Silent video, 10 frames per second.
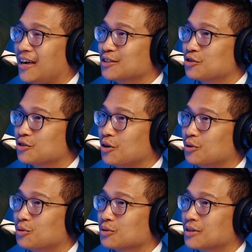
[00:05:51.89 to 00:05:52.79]
And
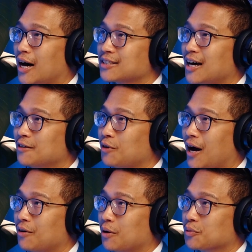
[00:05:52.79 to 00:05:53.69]
so that's kind of
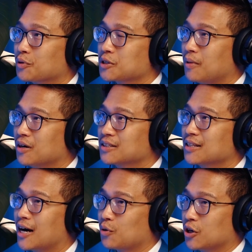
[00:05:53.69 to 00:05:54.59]
how I would respond
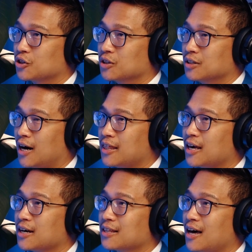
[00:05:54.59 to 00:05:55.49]
to that question. I
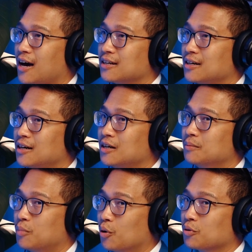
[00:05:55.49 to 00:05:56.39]
think that
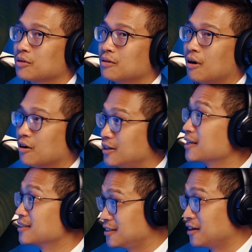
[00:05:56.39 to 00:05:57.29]
both are
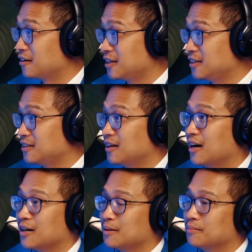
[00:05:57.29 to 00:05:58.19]
necessary,
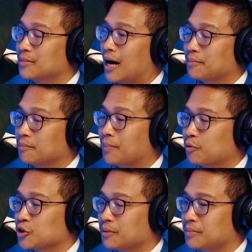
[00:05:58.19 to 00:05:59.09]
by
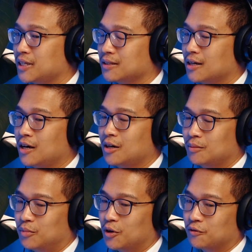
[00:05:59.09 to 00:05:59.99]
which I mean
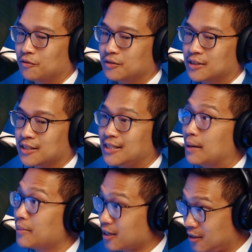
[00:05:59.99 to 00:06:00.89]
both
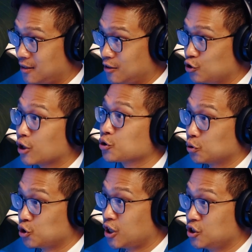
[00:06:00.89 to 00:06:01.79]
systemic
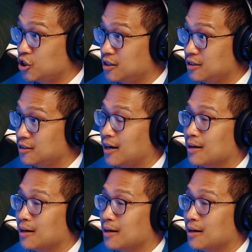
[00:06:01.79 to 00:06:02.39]
structural changes,